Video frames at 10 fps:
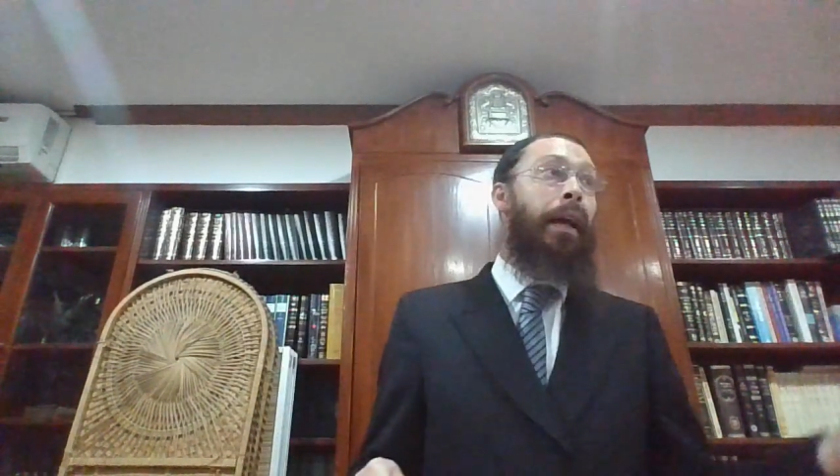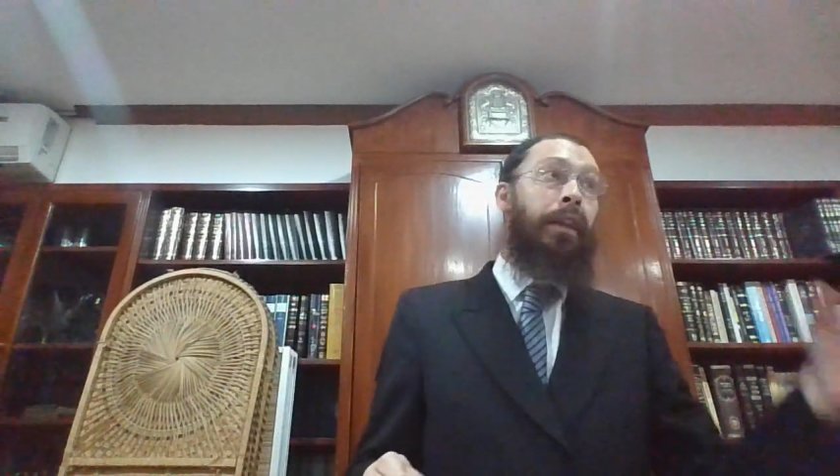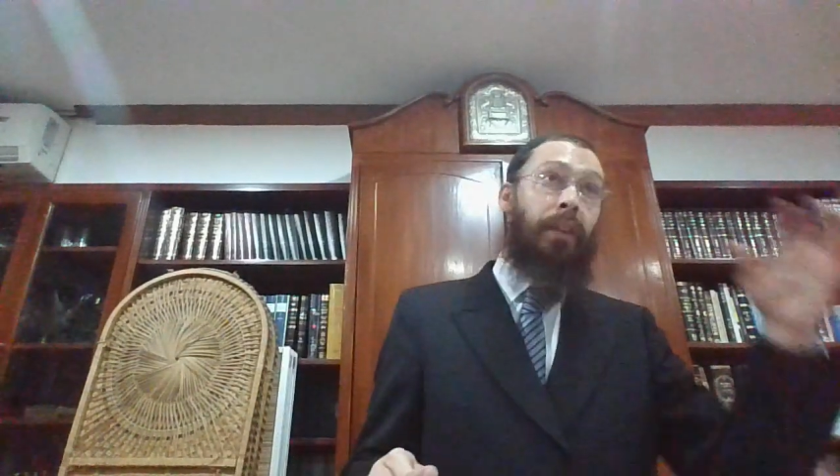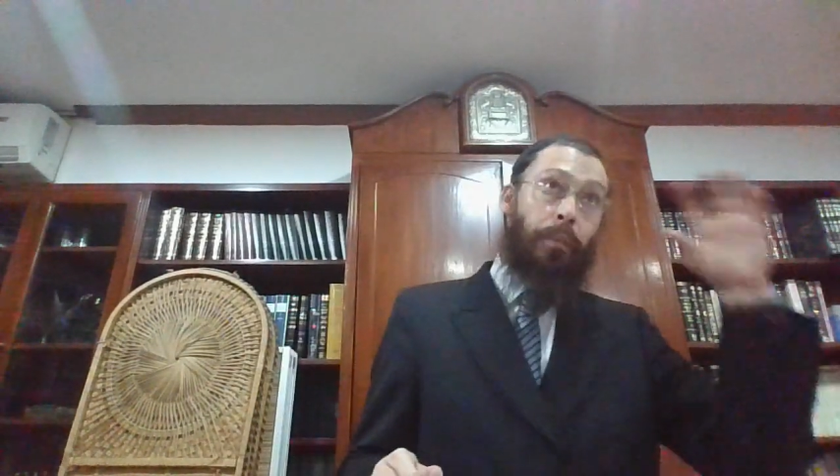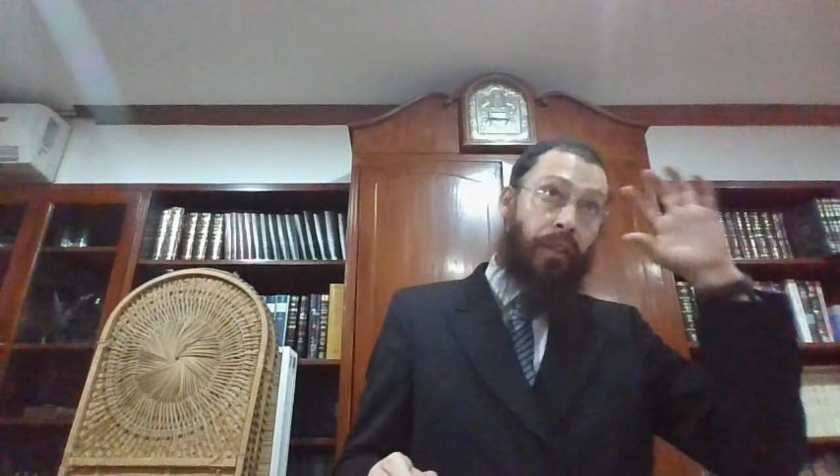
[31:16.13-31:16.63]

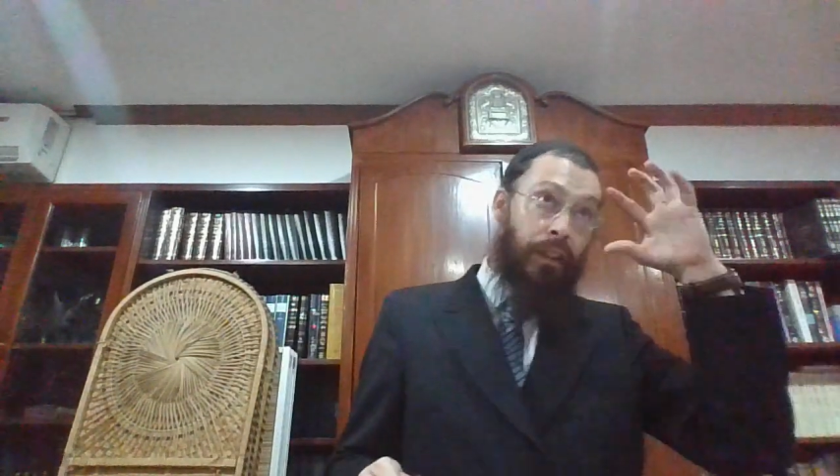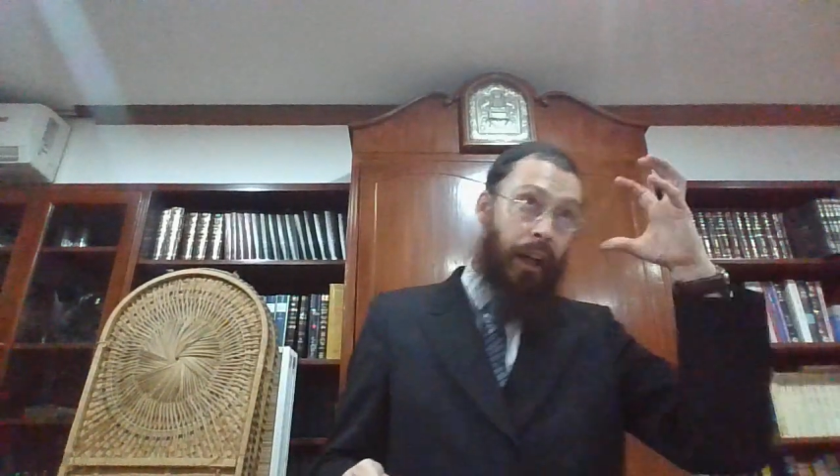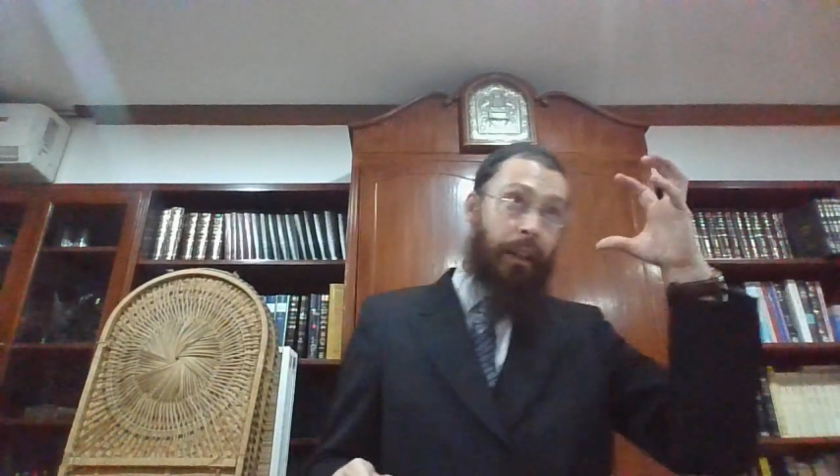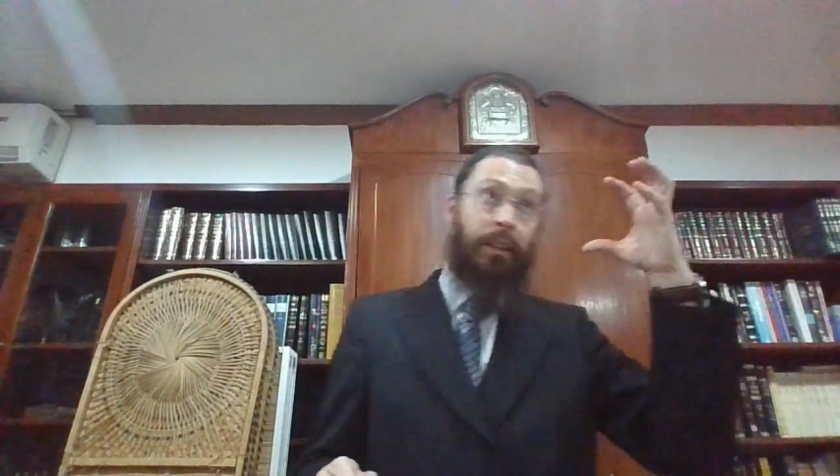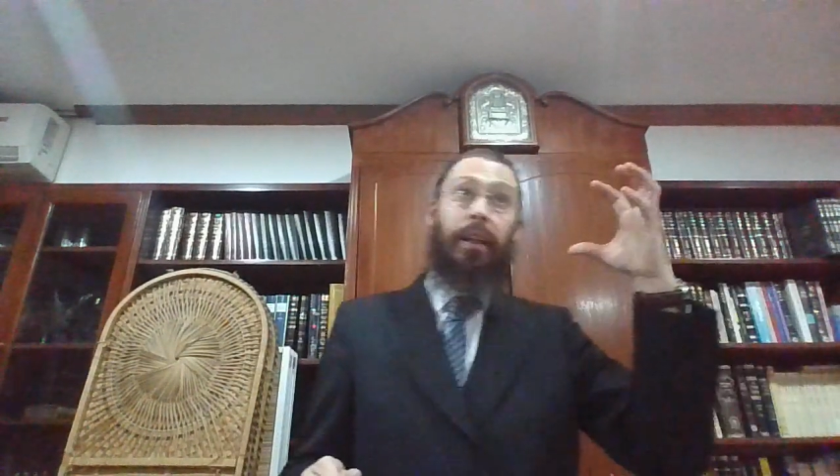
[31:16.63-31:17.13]
Some of his
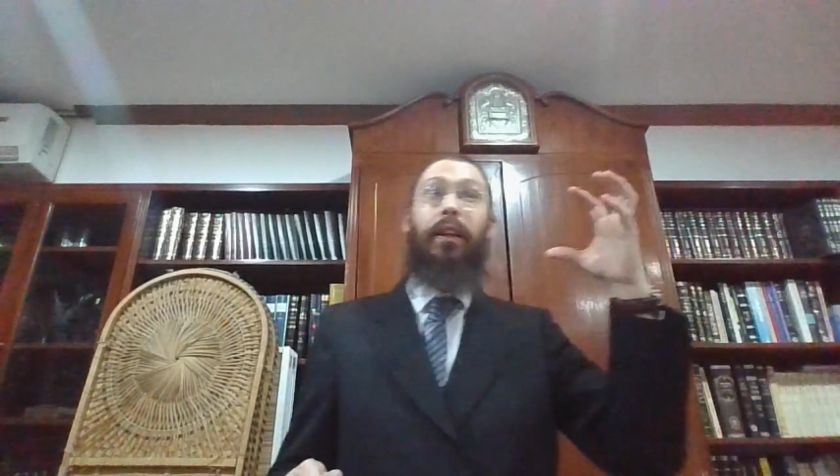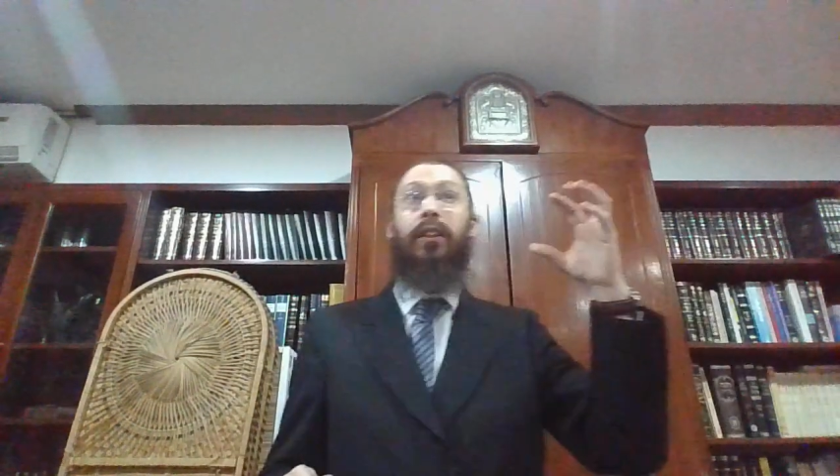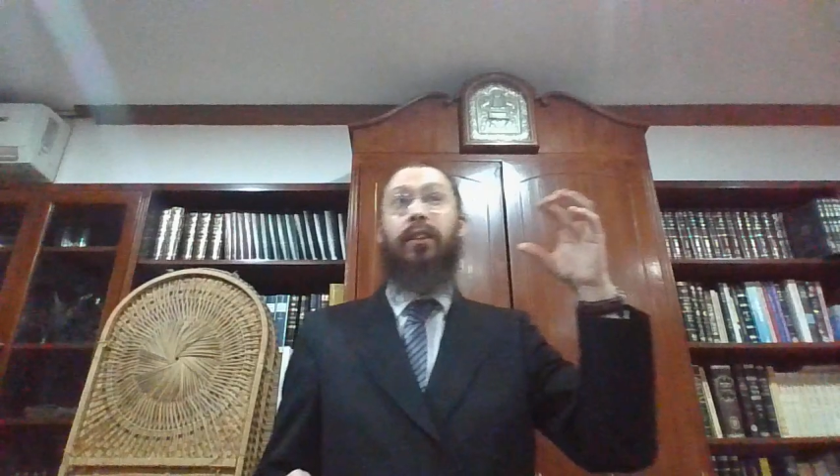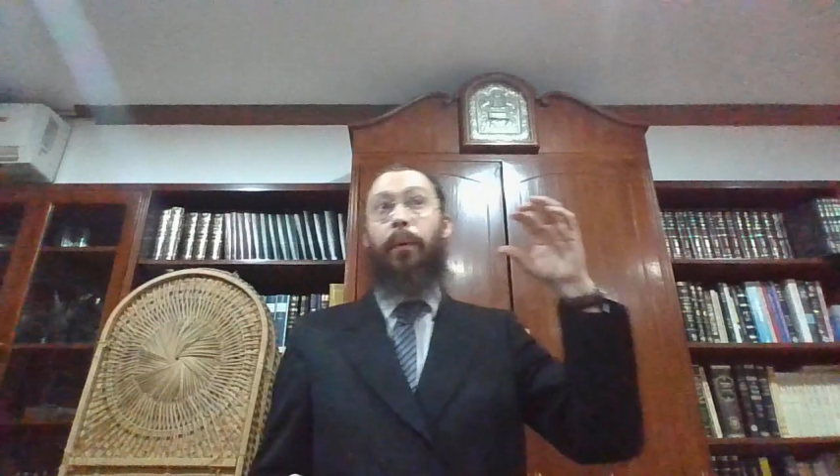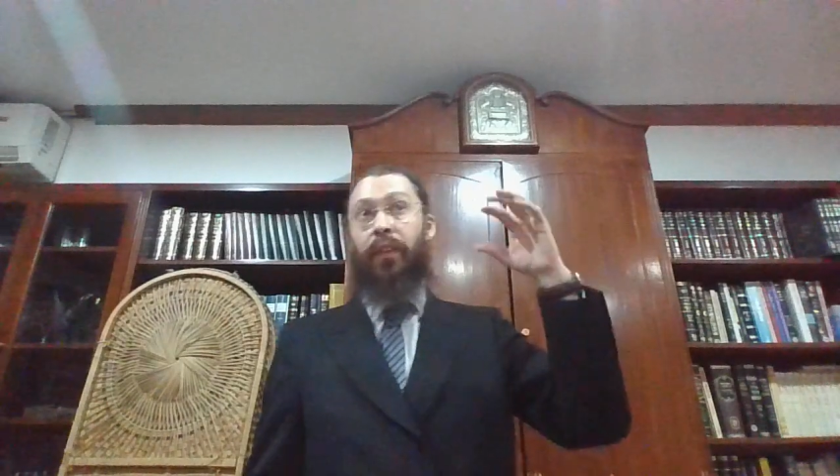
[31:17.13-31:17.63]

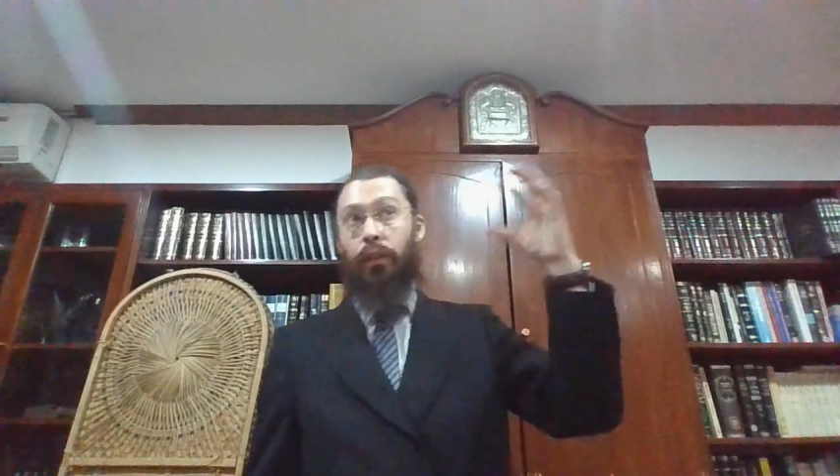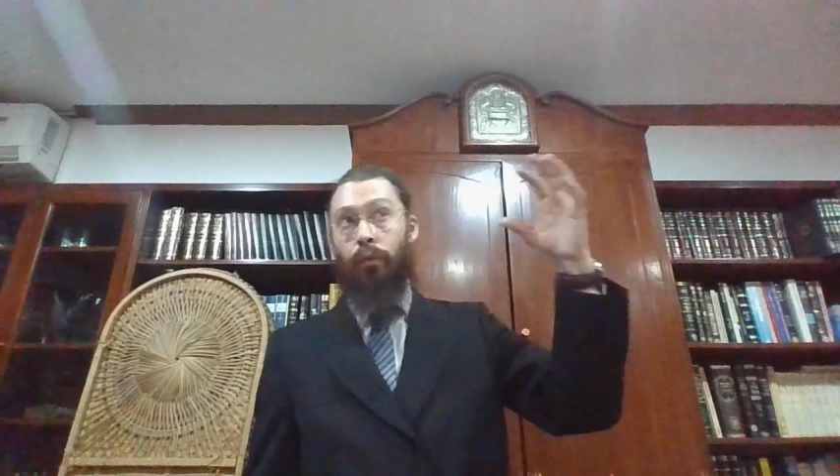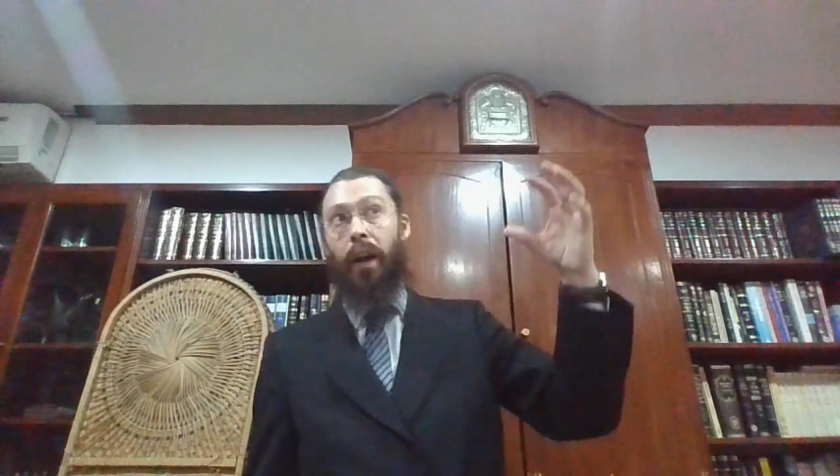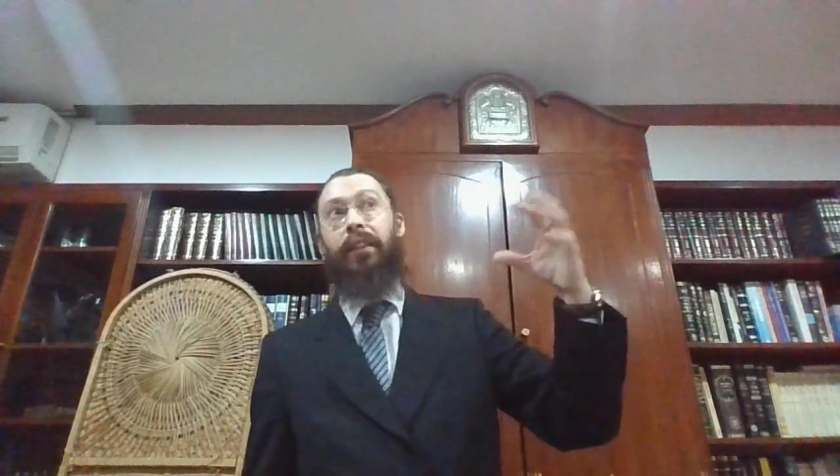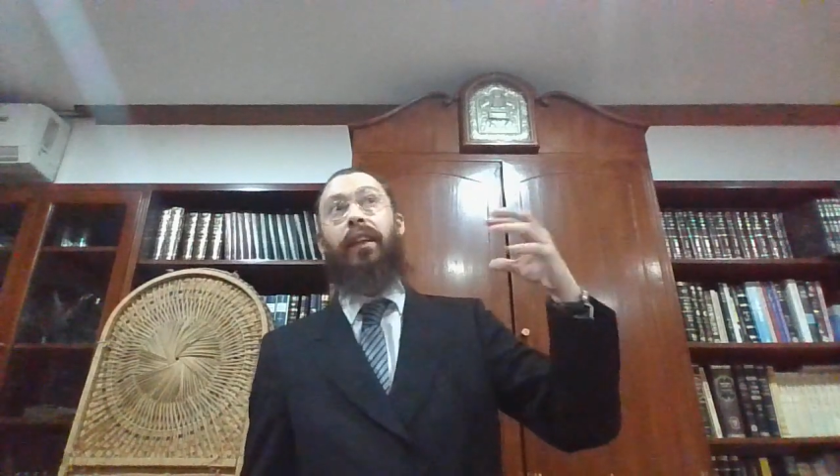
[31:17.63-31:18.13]
ideas, some of his
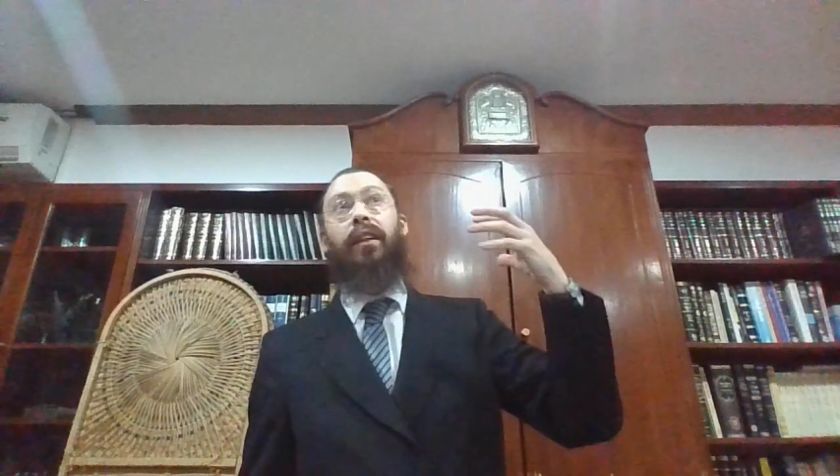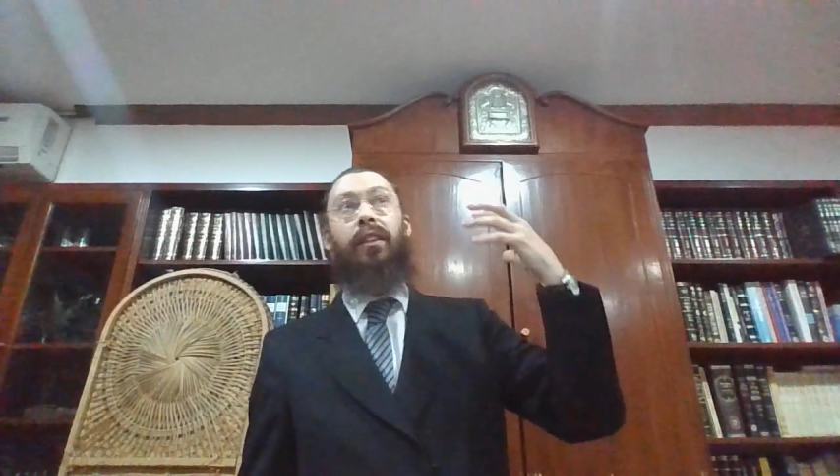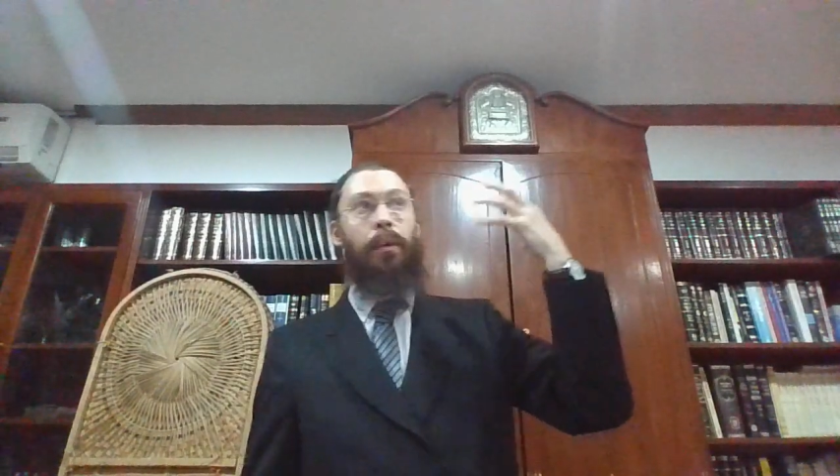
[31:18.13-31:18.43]
writings,